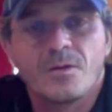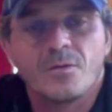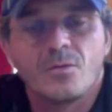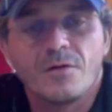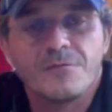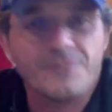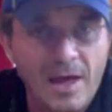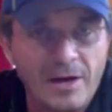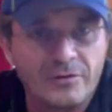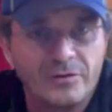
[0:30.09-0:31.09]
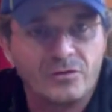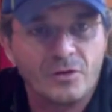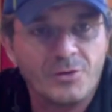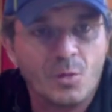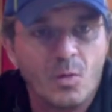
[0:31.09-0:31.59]
What I found is it's
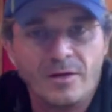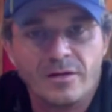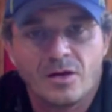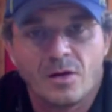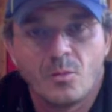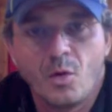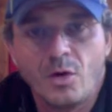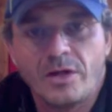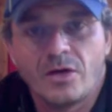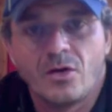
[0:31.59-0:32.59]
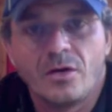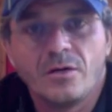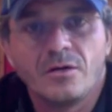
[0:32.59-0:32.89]
not the one thing I'm working on,